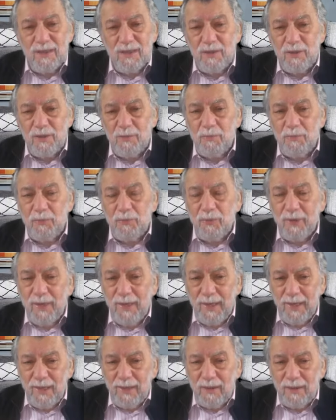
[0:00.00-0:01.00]
to
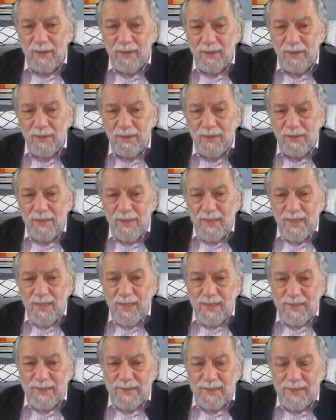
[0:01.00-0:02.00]
prayer
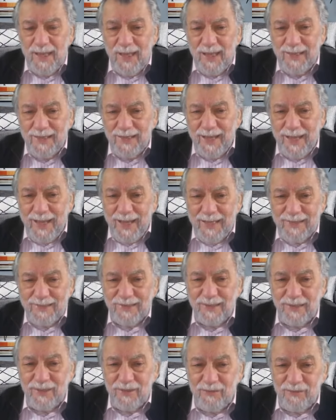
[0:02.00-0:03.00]
is not as
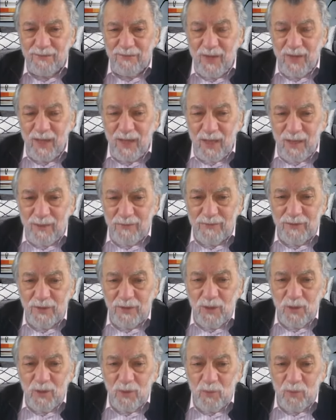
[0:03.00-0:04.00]
involved
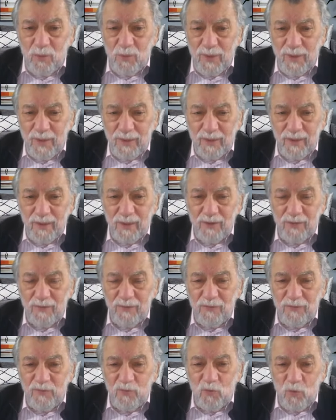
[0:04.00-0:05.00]
with
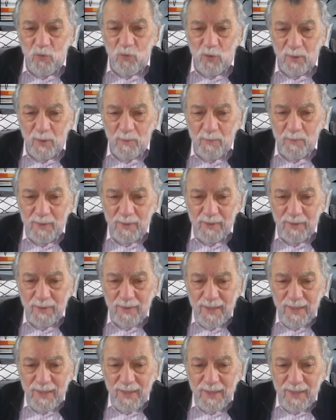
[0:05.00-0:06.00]
form.
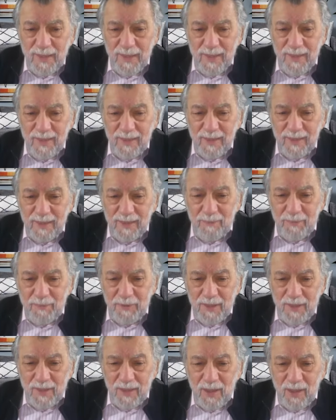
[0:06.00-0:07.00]
It
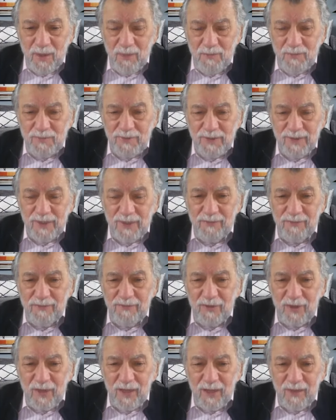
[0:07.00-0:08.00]
becomes
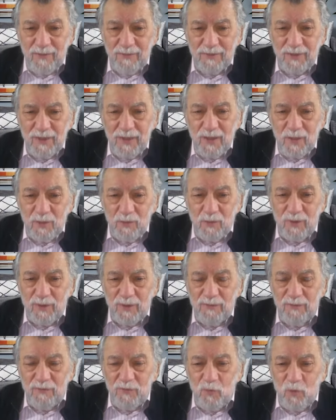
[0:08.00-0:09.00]
involved with
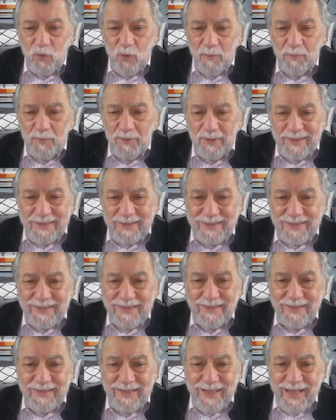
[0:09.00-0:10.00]

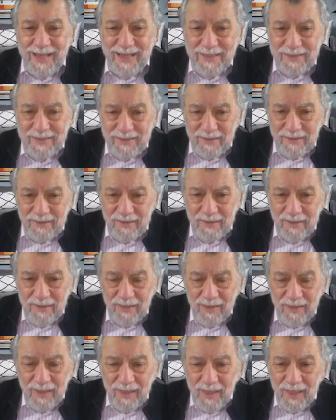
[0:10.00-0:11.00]
formlessness.
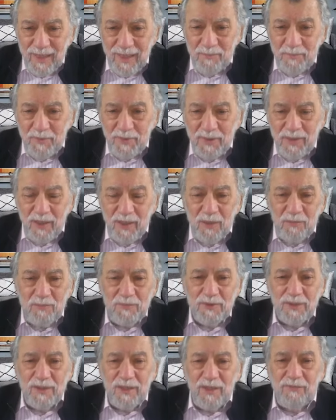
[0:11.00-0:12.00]
It
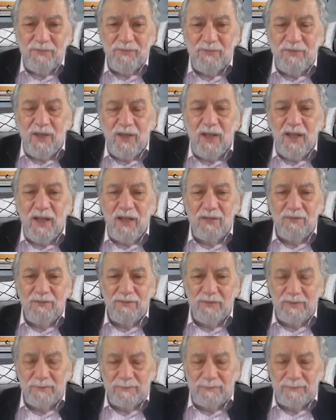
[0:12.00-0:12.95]
becomes involved